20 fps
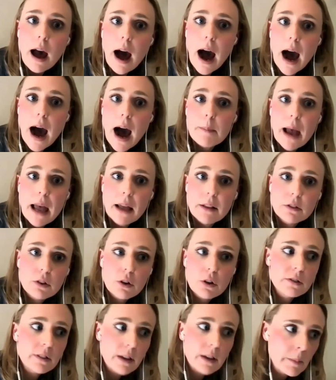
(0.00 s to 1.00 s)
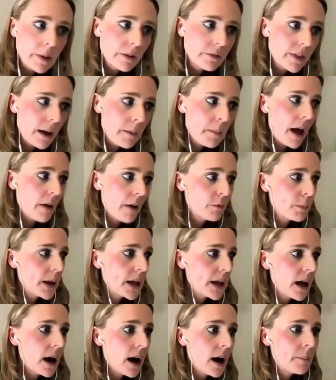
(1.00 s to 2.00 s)
And so some of them have
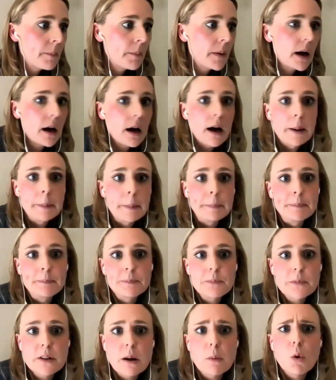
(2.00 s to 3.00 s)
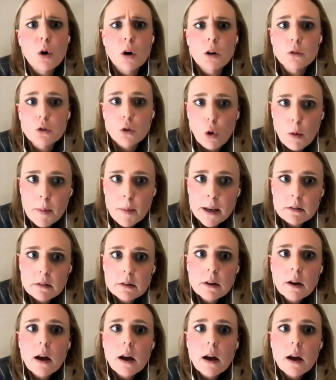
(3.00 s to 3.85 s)
become somewhat dormant,